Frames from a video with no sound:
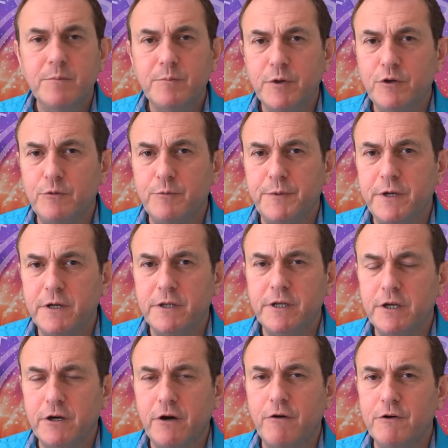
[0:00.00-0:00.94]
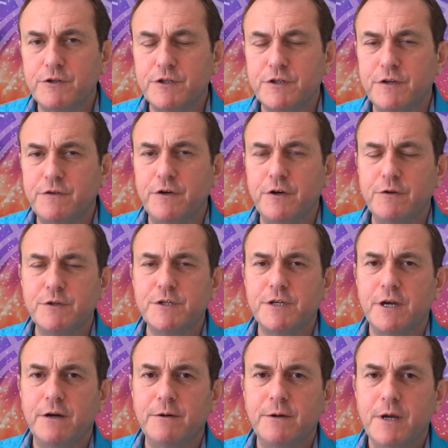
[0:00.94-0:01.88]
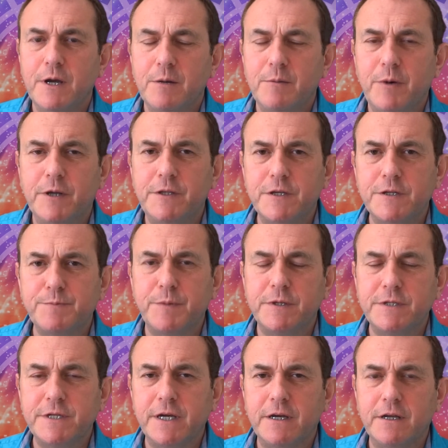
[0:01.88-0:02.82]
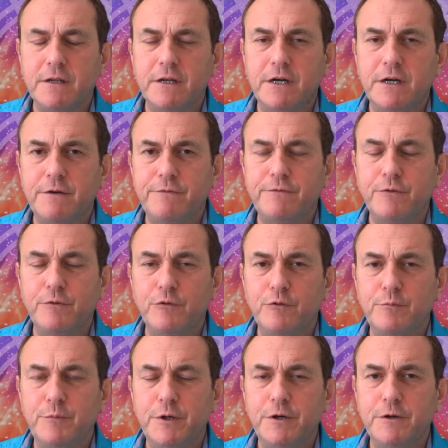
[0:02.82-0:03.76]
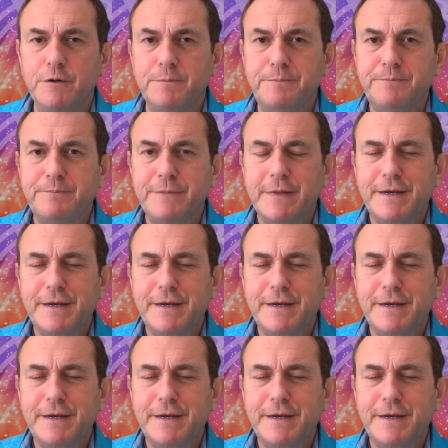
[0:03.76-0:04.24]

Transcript: but you're being encouraged to do so by this particular full moon.